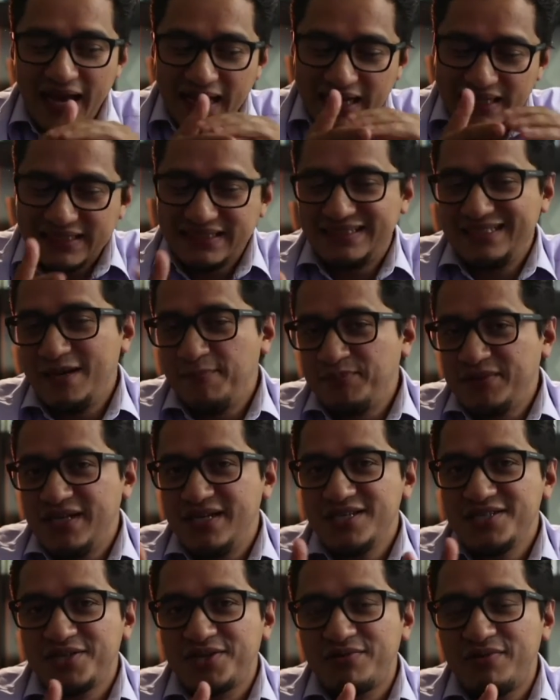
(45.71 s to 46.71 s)
accept
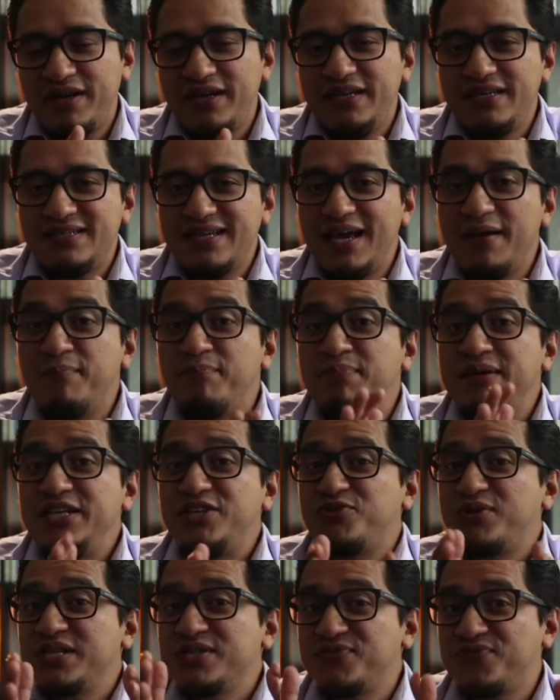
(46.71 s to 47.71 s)
His grace, and be
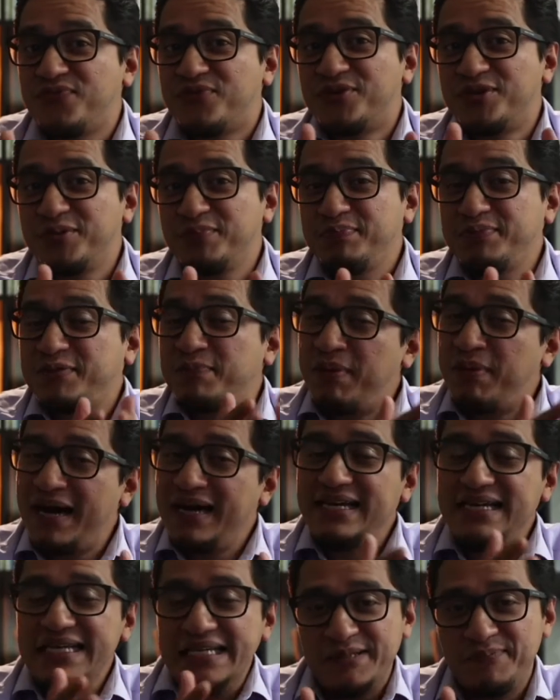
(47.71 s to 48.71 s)
transformed
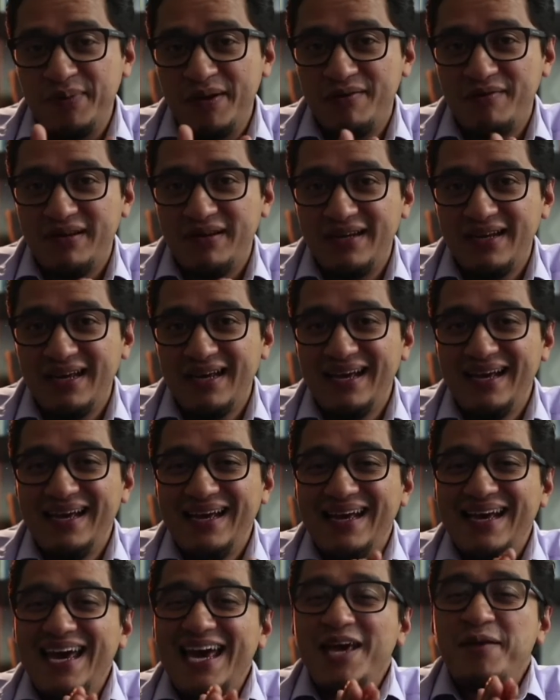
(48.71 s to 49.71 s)
by His Spirit
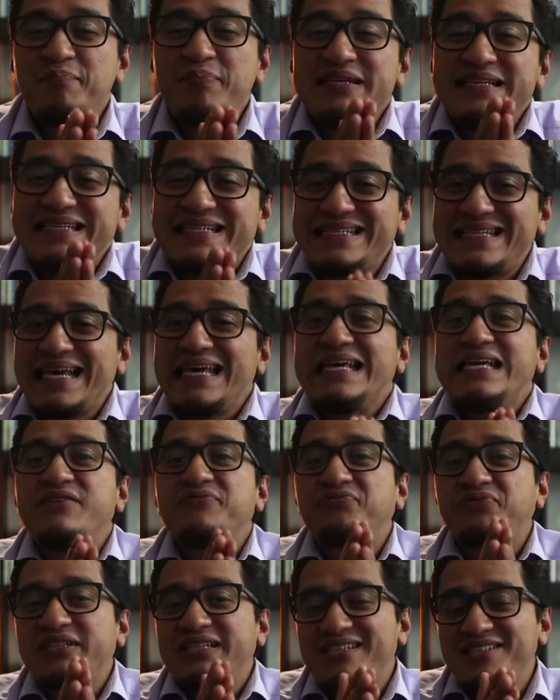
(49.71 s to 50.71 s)
and be
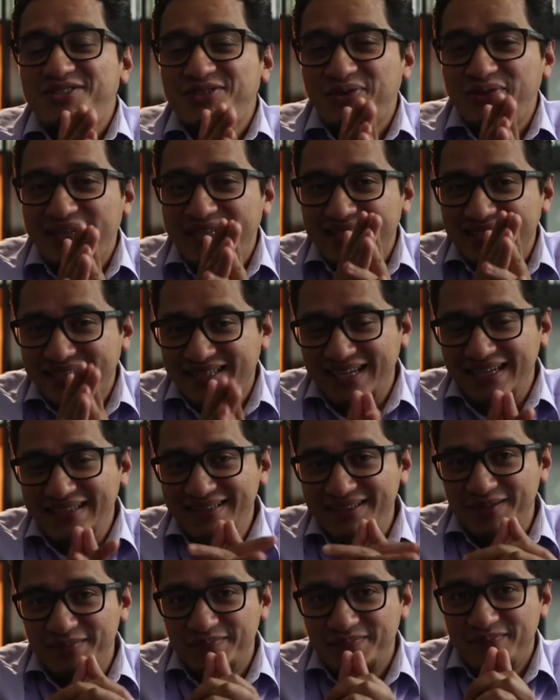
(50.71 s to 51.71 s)
saved into His
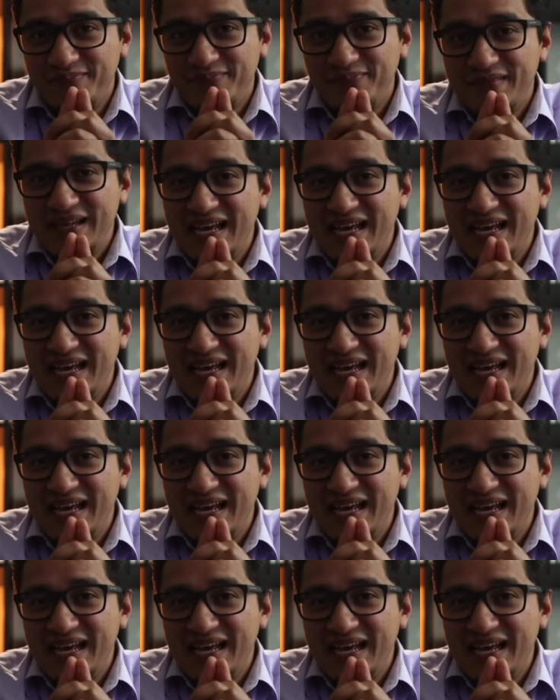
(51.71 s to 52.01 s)
kingdom.